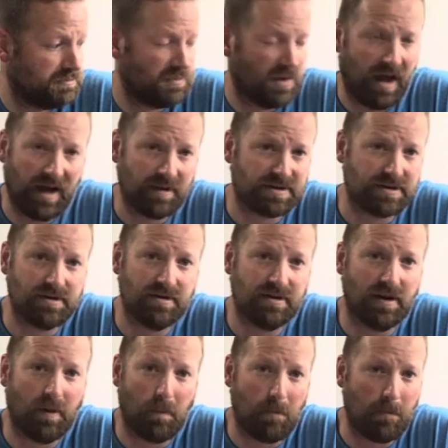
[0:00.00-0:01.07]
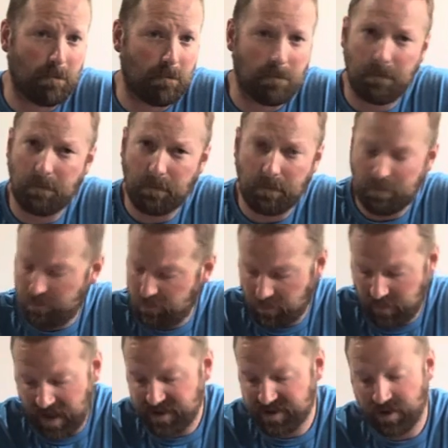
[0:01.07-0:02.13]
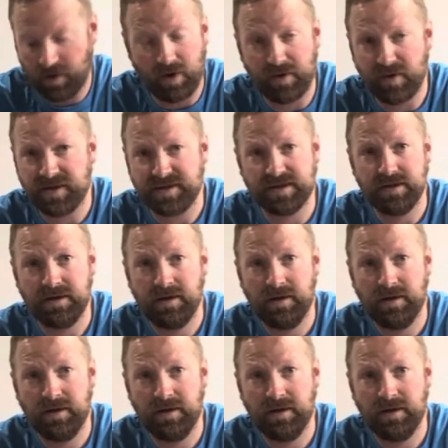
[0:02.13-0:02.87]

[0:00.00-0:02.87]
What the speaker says: absolutely amazing artist.